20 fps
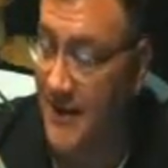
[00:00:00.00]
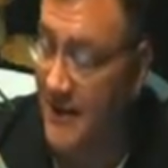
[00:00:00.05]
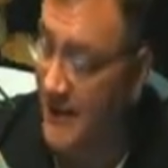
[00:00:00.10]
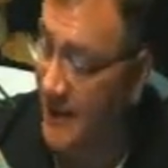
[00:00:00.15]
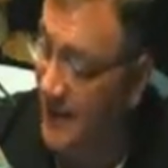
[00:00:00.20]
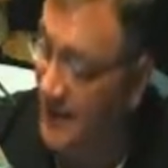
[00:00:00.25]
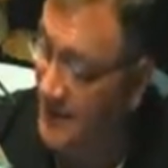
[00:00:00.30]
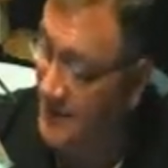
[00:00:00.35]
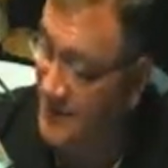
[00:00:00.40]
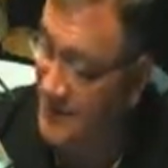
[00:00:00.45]

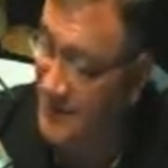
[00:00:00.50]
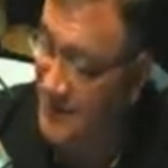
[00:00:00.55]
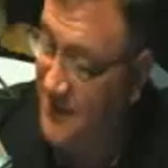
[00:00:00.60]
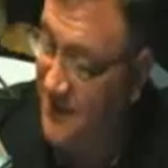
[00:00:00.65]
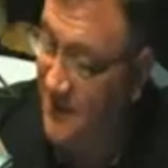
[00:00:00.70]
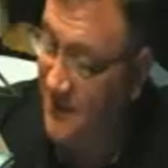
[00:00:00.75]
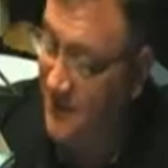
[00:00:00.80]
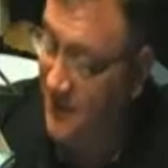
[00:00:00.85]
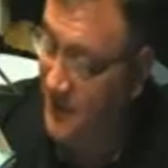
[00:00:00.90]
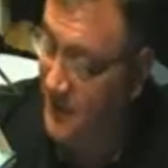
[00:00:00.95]
That just
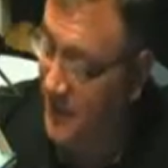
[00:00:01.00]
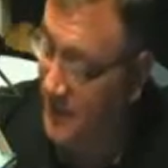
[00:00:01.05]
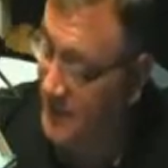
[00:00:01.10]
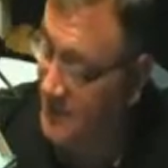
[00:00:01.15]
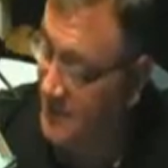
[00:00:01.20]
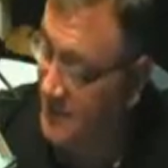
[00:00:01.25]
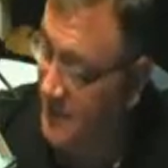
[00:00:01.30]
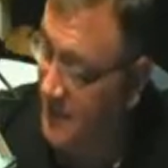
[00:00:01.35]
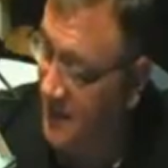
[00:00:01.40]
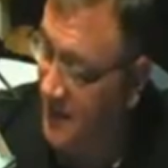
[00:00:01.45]
doesn't look right
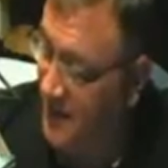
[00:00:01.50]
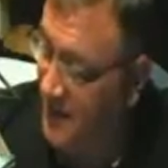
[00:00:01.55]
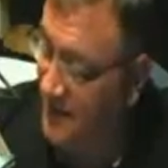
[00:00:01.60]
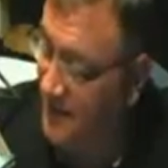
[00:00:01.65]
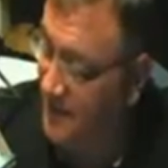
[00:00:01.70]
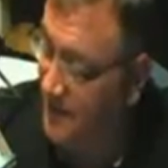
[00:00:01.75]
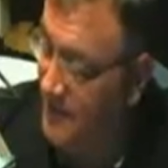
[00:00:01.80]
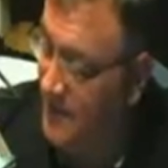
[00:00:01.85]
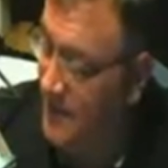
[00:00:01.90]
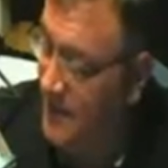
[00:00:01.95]
to me.
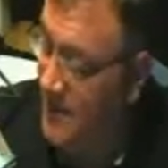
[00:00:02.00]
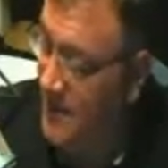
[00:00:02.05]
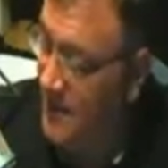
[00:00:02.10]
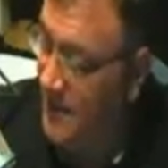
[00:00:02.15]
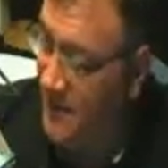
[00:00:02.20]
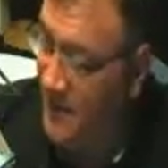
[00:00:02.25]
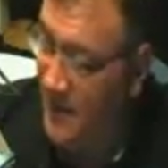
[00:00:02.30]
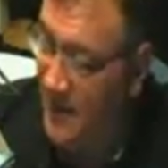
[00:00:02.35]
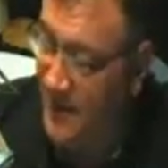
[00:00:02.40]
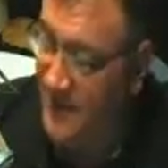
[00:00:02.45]

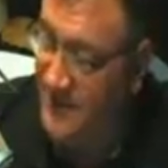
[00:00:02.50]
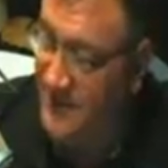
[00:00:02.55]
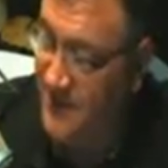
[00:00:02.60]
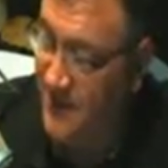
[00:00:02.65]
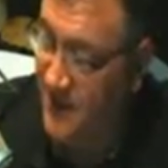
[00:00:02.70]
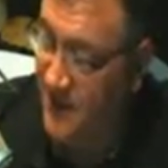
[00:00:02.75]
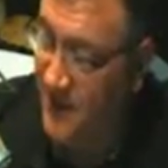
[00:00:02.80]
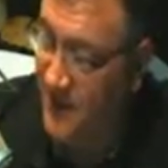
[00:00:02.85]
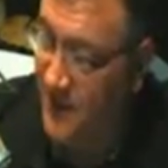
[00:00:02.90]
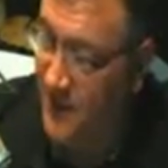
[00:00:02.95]
And then I
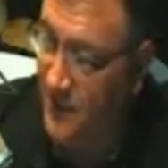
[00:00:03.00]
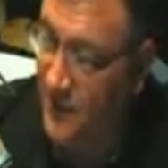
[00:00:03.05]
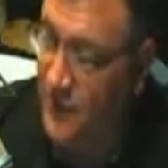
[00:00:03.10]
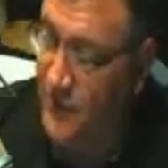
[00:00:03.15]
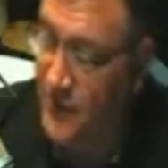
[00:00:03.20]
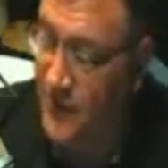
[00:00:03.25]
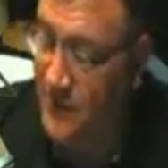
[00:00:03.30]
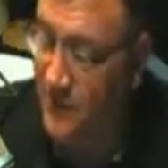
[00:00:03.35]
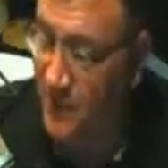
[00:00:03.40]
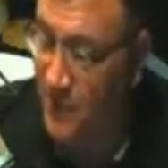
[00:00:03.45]
saw the
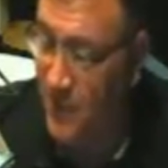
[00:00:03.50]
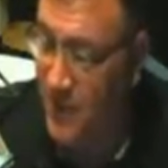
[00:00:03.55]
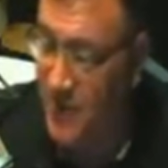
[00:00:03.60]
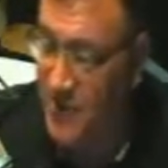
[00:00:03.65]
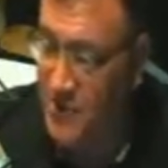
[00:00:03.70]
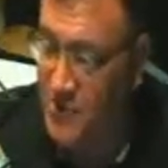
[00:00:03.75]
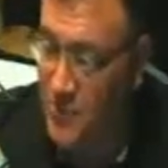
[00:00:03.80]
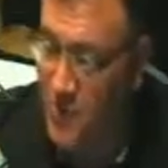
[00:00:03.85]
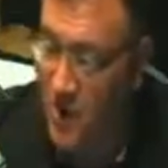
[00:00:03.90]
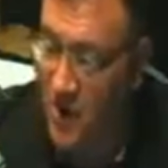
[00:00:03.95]
Lutheran
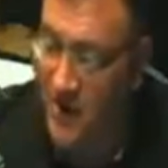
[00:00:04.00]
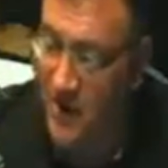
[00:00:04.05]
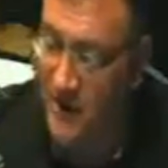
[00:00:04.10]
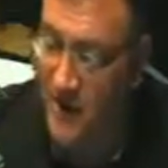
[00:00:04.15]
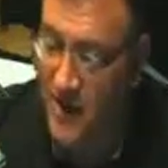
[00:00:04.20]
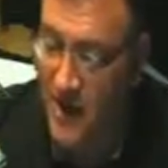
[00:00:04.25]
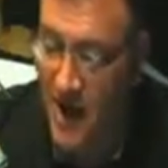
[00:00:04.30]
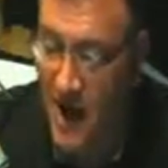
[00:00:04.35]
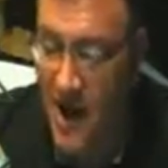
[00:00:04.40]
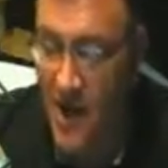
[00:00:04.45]
priest walking
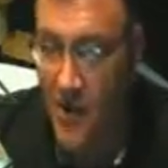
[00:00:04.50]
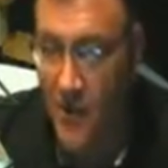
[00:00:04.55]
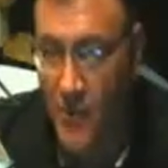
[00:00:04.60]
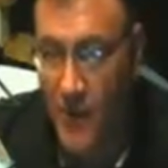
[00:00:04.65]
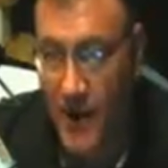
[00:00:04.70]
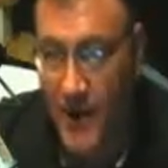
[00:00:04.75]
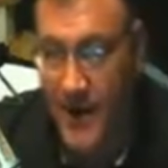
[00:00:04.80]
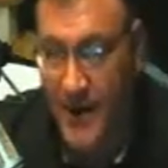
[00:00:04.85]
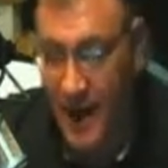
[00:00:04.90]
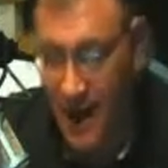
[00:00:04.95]
the aisle
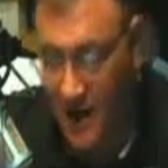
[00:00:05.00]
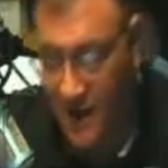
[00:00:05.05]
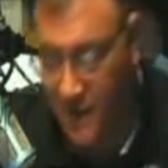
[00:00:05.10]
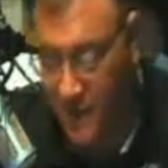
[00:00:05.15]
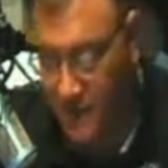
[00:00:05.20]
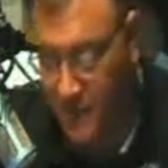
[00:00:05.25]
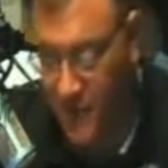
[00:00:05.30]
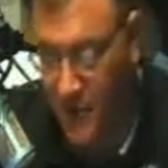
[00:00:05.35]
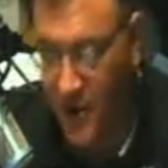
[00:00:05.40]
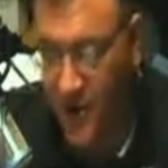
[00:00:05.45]
reading out of a
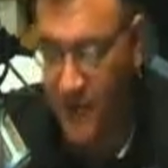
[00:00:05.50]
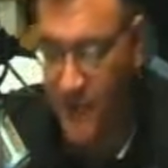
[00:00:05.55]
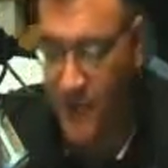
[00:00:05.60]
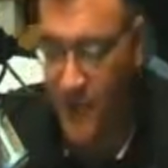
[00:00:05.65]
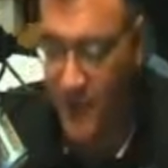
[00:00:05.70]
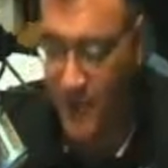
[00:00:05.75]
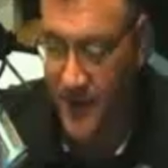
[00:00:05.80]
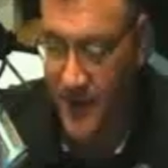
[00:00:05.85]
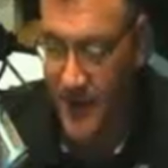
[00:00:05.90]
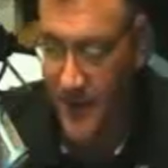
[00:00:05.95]
prayer
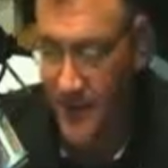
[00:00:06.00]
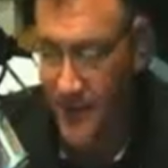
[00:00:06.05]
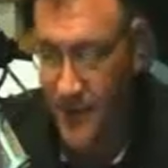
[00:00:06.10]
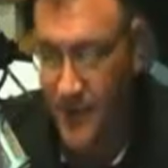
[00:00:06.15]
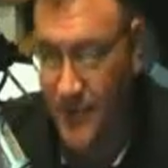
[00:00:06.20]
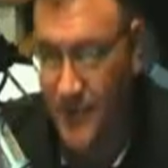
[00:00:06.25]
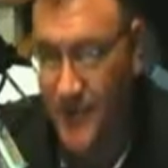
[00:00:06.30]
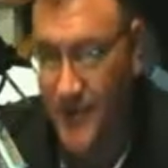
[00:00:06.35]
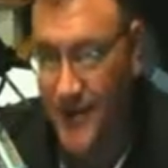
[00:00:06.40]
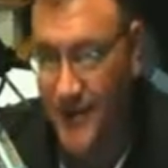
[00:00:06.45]
book, and I'm
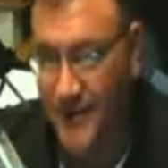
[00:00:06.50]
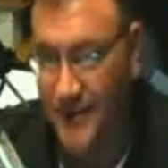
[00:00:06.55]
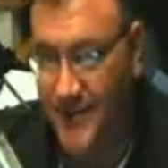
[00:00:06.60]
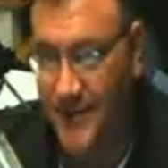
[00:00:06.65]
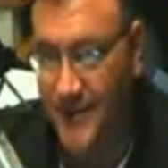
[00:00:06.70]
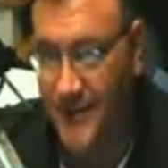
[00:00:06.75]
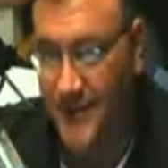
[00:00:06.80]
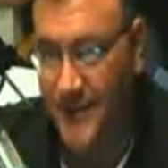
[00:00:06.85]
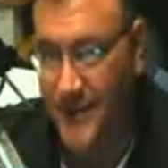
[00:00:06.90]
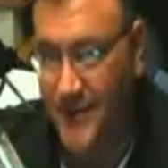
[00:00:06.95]
going,
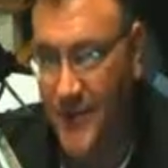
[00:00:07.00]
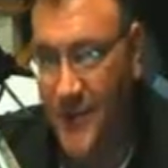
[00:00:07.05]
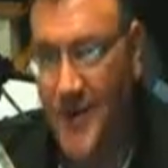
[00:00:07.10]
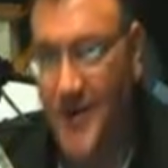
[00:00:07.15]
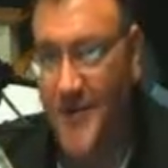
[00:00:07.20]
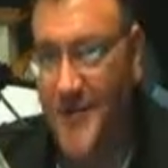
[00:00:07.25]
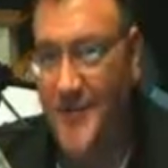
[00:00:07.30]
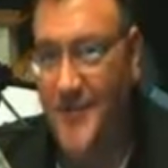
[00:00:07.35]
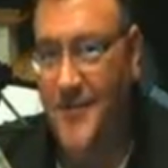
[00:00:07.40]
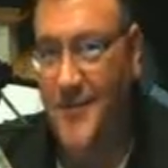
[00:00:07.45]

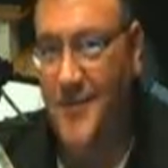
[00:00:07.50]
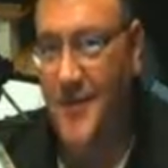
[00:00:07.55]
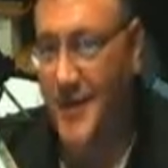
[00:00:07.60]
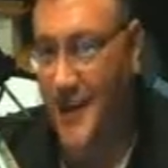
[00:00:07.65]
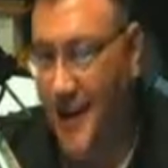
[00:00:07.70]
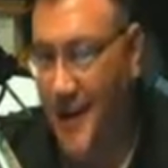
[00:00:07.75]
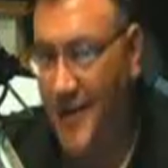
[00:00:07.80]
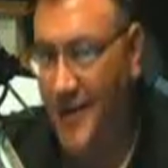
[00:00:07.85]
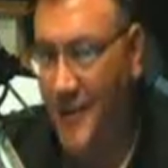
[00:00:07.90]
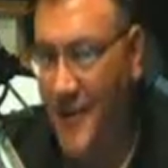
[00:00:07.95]
what, do you
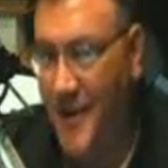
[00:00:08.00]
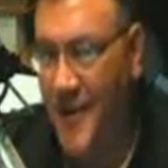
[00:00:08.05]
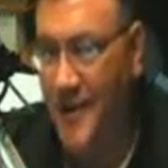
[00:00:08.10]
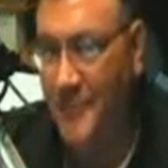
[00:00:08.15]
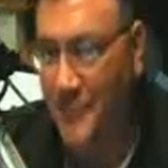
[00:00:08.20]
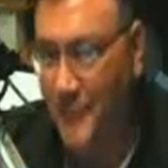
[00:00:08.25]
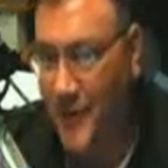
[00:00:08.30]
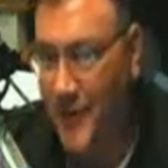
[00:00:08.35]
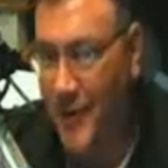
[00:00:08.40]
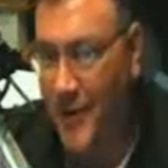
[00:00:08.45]
not know how to
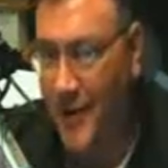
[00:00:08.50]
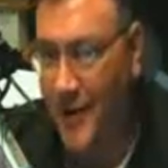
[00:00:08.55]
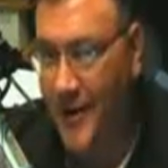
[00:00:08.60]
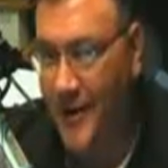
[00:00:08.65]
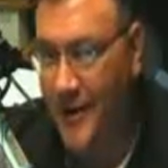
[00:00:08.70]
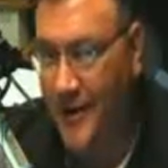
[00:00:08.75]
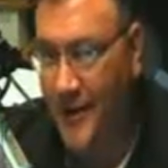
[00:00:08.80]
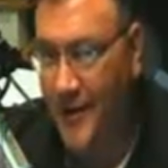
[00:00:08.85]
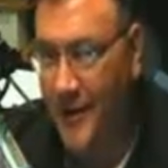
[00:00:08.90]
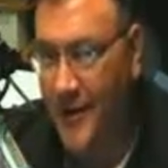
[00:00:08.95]
pray?